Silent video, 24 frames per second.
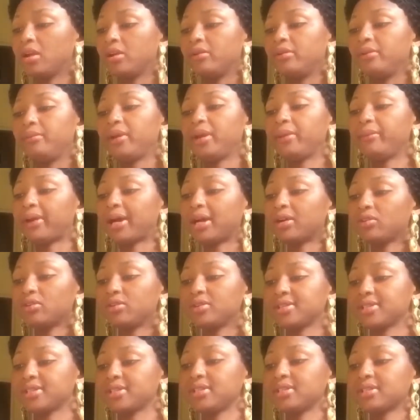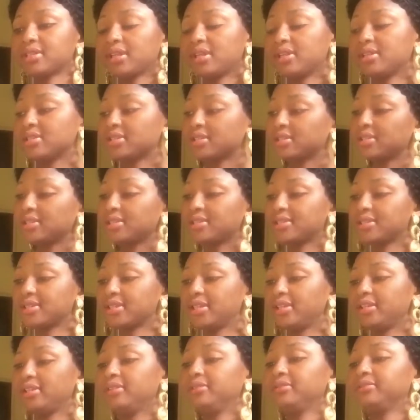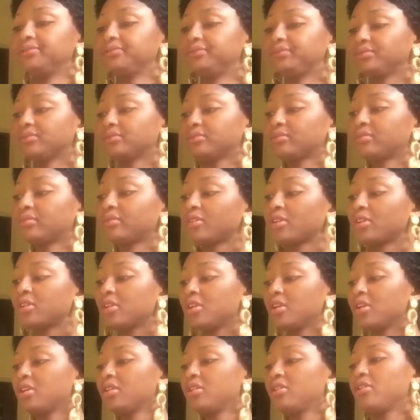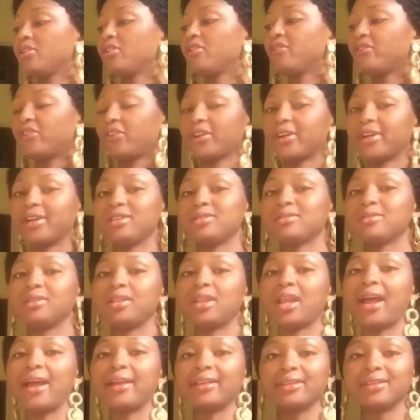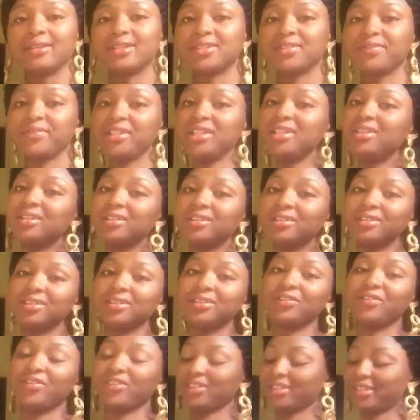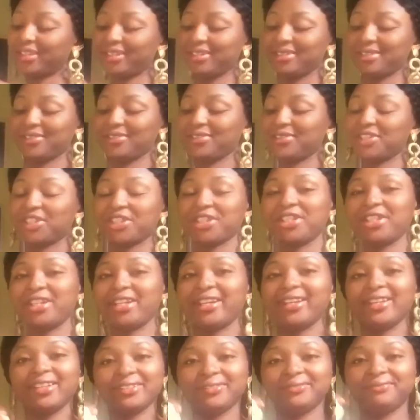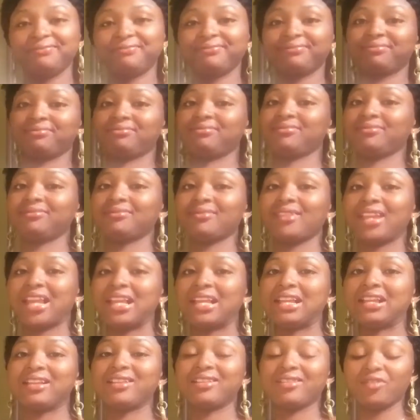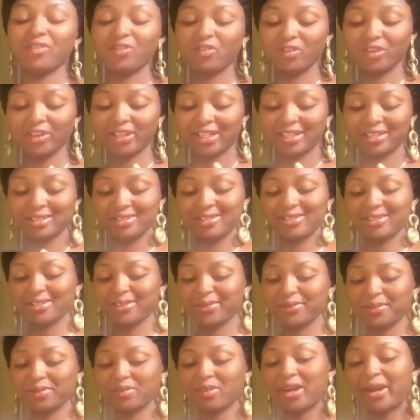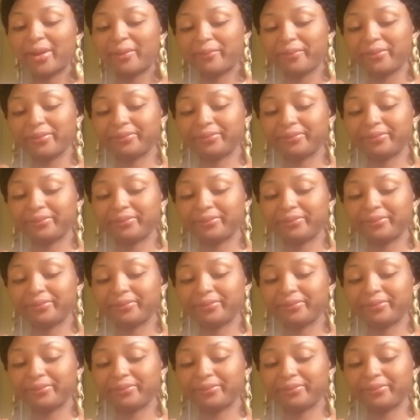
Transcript: Remember, consistency is key. Don't forget to like this video, don't forget to share, don't forget to subscribe.